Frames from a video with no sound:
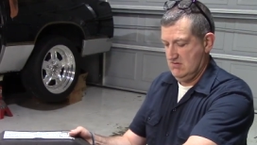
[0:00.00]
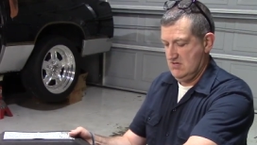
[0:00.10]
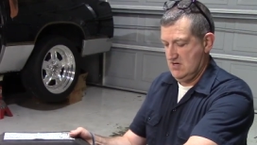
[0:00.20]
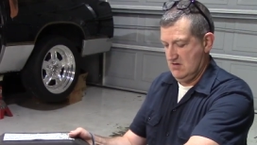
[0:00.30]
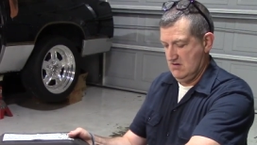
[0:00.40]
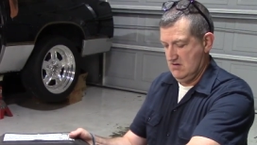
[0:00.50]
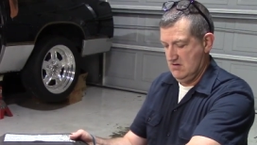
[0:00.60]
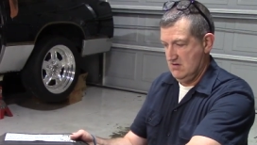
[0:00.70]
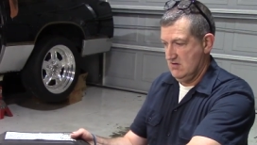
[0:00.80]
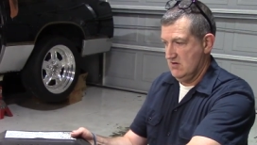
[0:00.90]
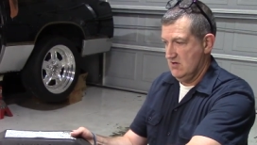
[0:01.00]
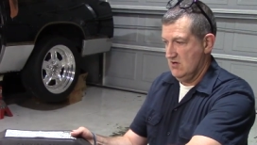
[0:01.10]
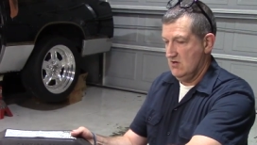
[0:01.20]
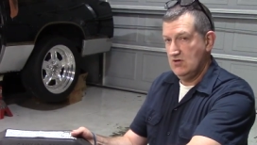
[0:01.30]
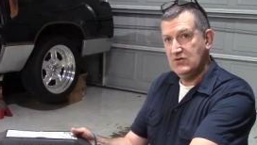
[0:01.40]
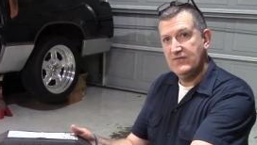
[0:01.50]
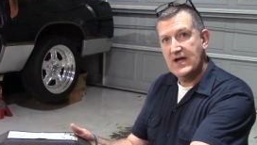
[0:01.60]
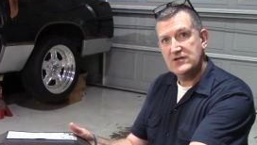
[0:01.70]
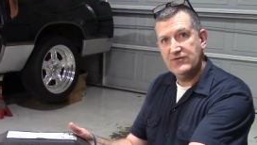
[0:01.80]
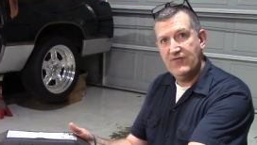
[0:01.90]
there, you've got your